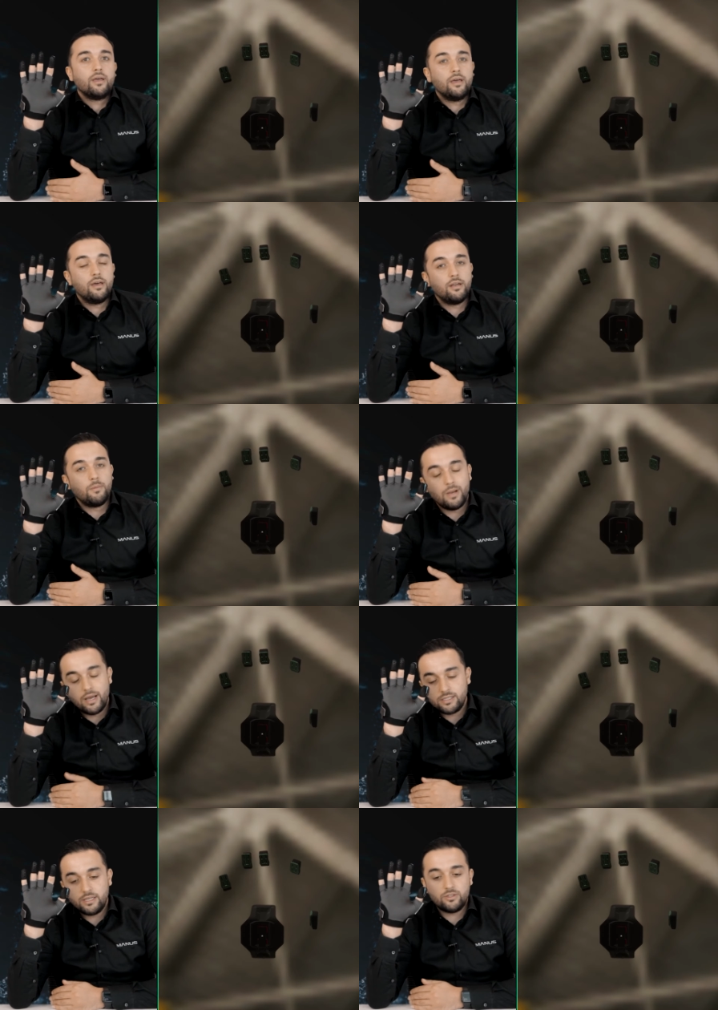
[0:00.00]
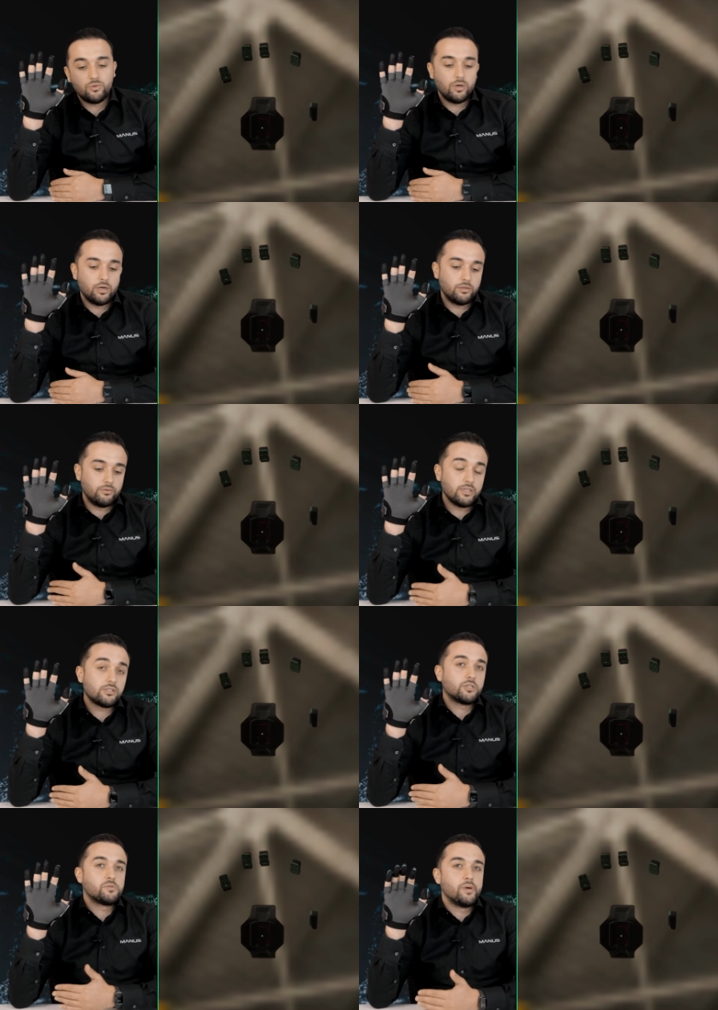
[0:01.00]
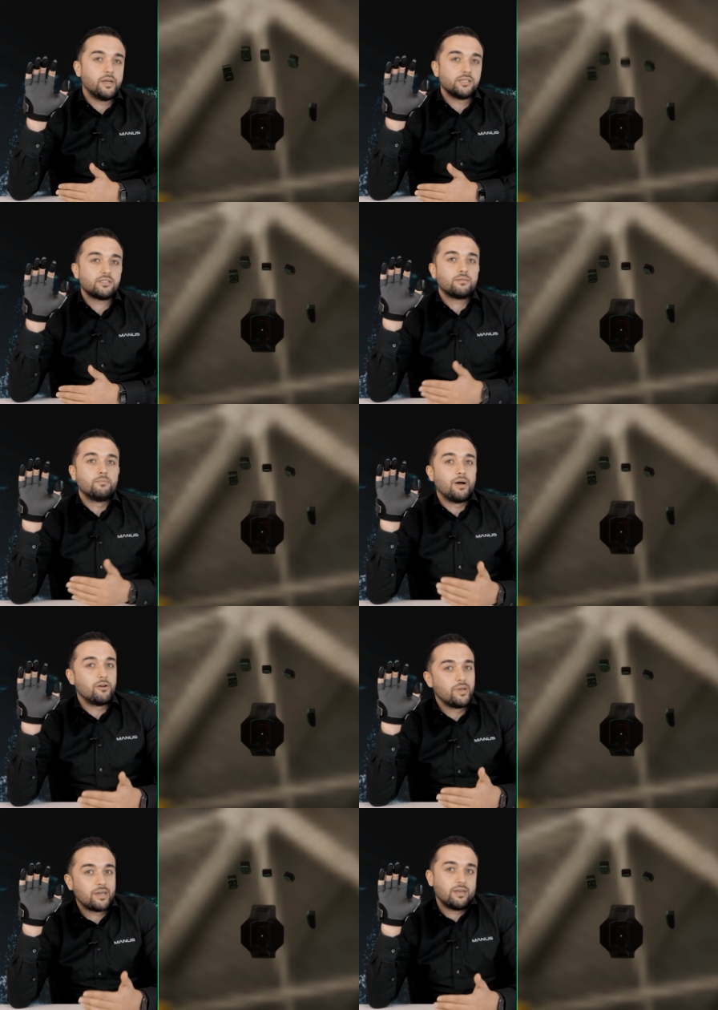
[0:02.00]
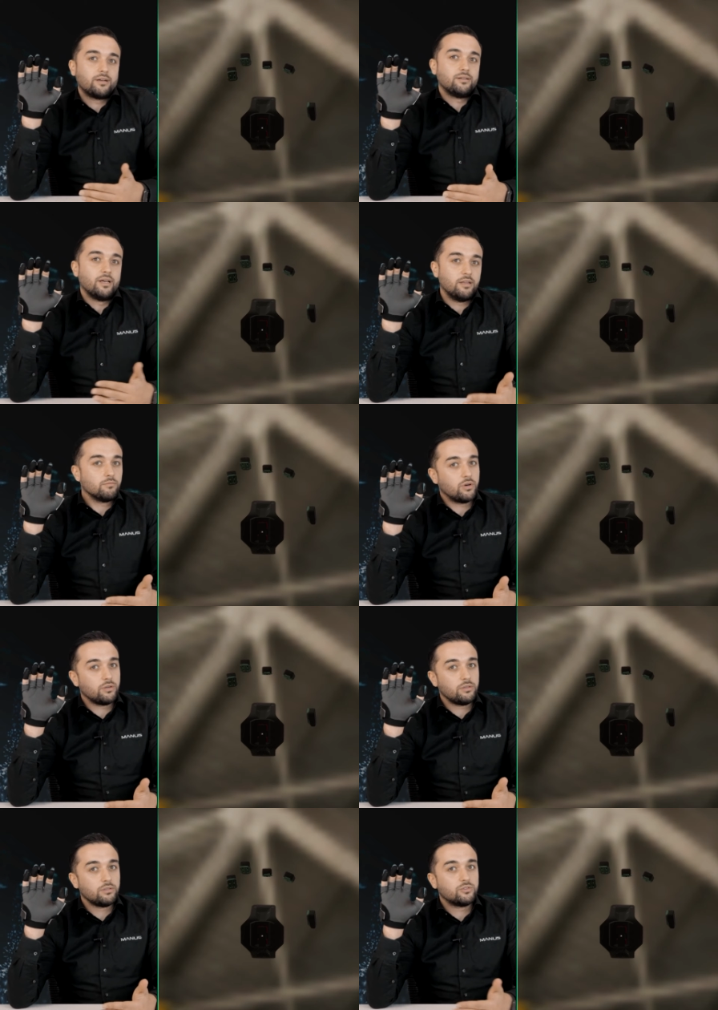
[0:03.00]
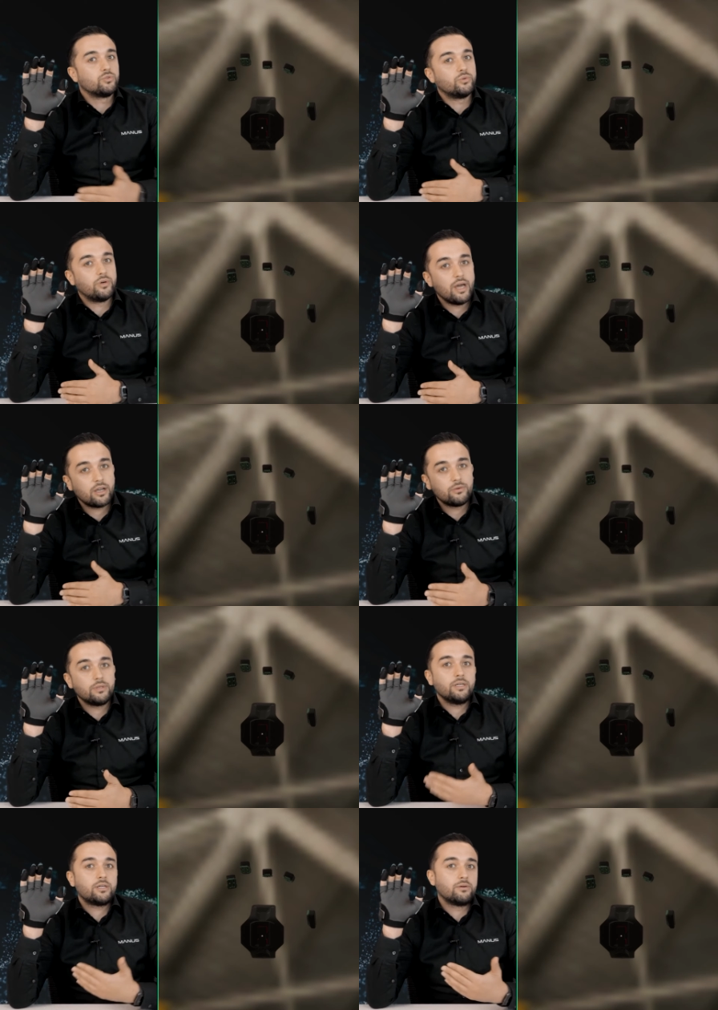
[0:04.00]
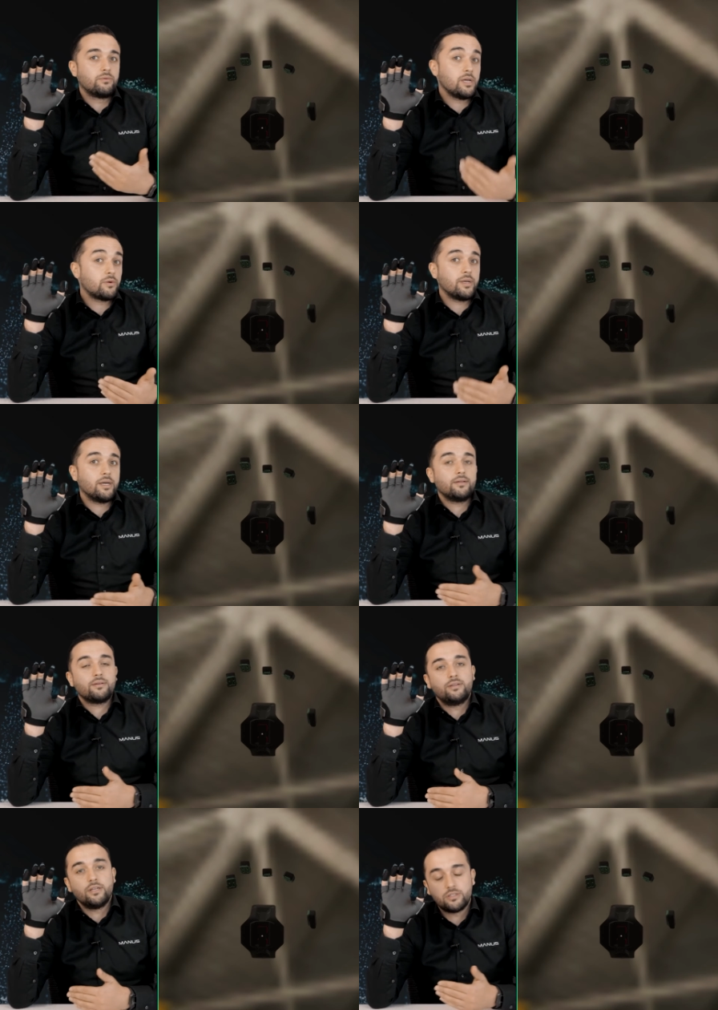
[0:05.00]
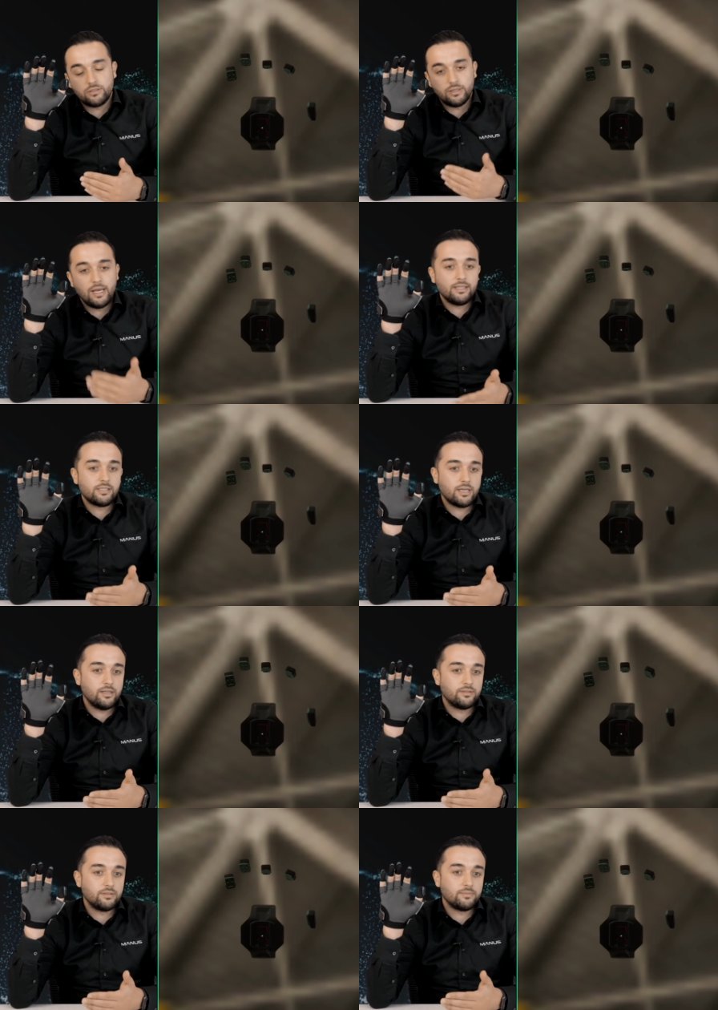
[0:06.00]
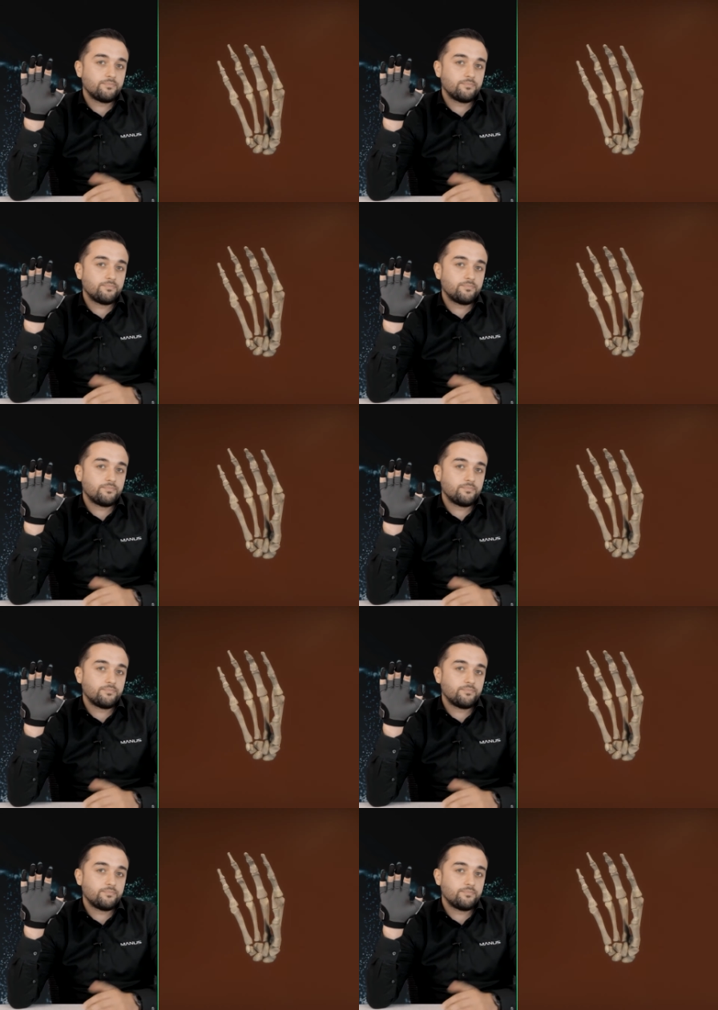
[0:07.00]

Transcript: and applies it to our research-based biomechanical hand model to accurately recreate a digital hand skeleton.